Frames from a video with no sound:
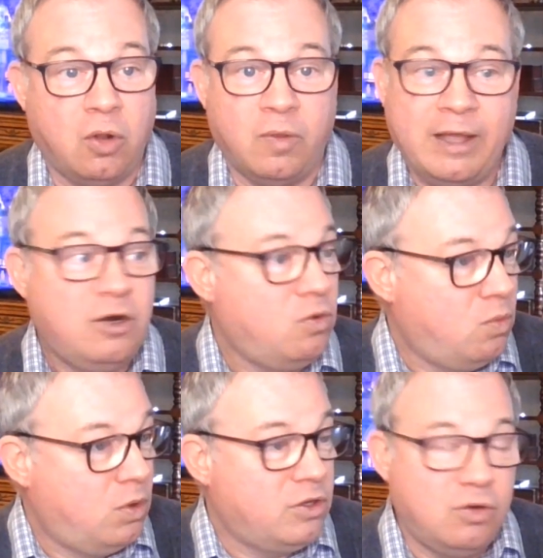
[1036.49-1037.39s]
They don't
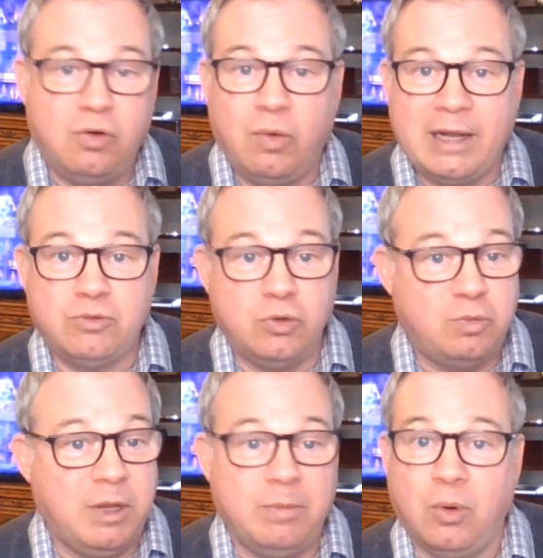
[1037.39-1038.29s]
want you grassroots
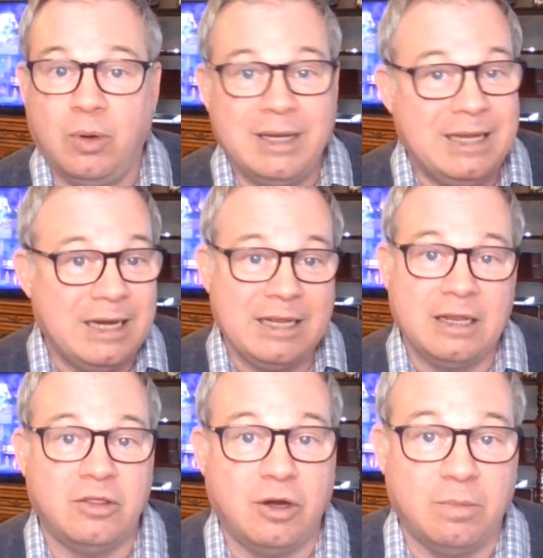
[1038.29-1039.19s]
people getting
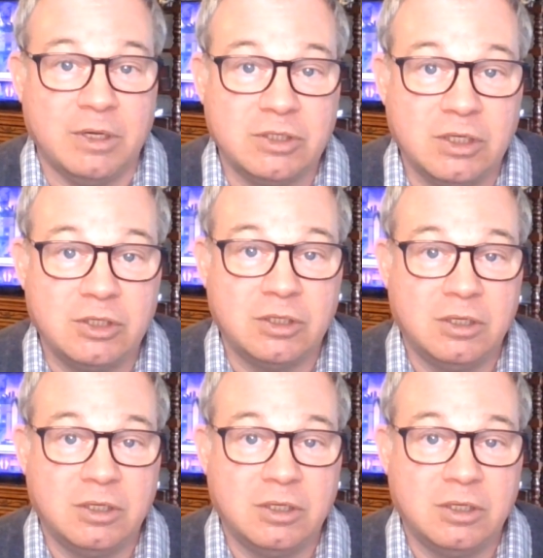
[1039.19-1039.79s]
in their business.